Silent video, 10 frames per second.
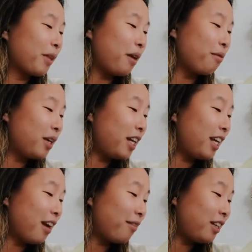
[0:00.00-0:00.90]

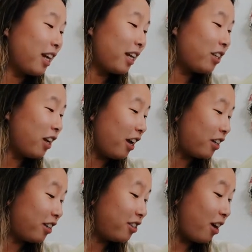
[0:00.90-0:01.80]
Reading everyday check,
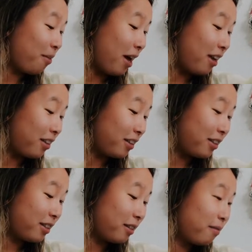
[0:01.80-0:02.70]
good job
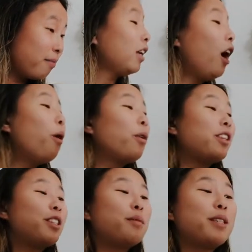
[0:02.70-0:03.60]
Alex. Oh,
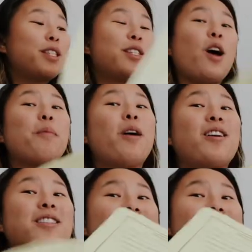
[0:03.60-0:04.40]
this is Mrs. Knobloch's